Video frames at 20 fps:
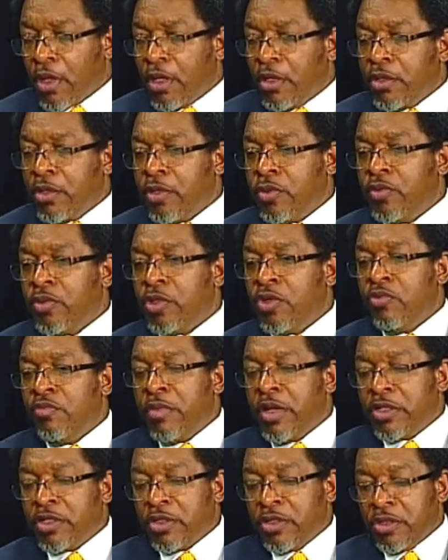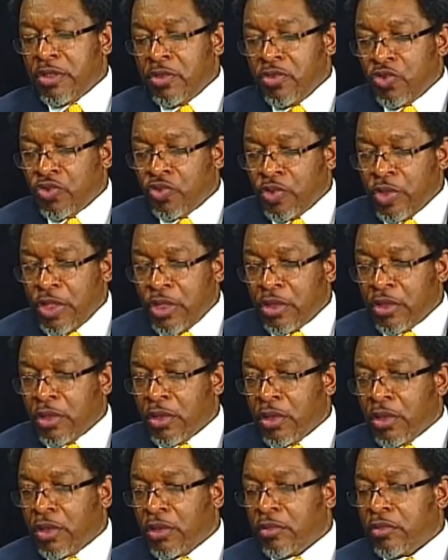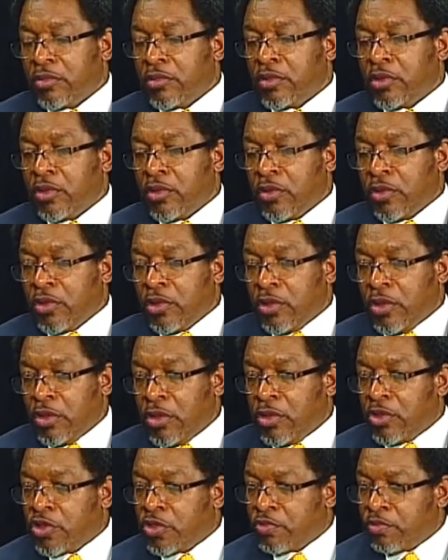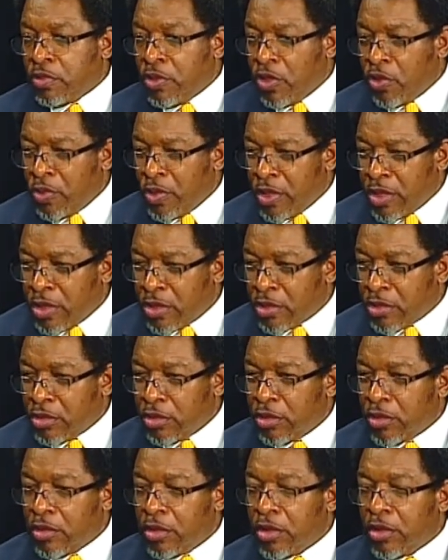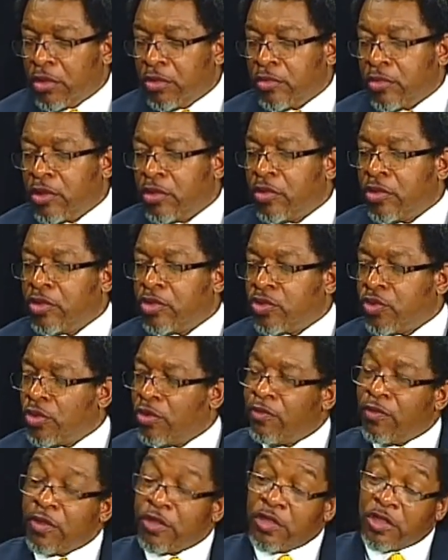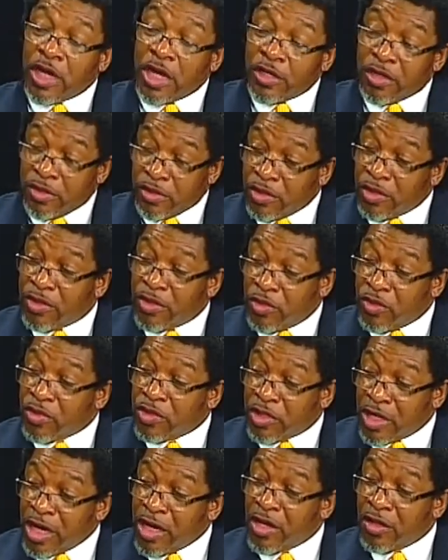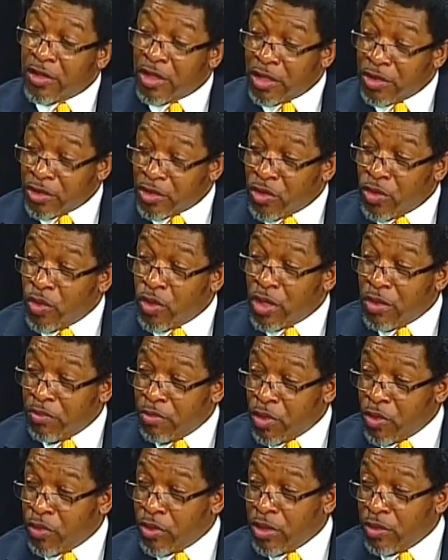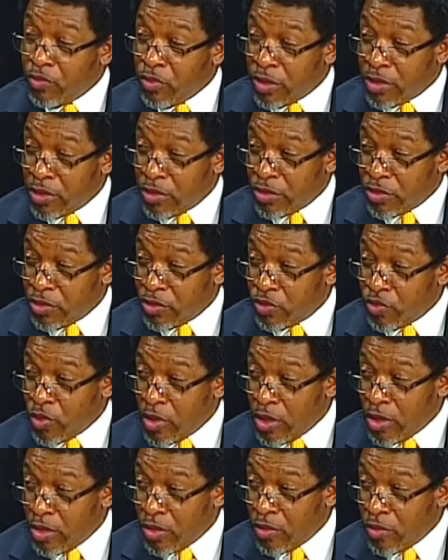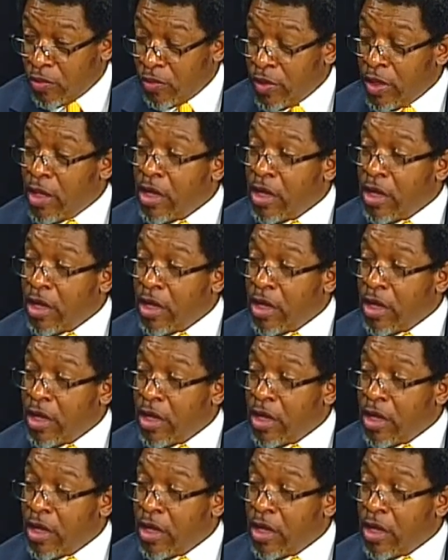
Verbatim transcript: you you mentioned you treat the the spirit. Uh, there's sort of a site. Is there a psychological component with this as well?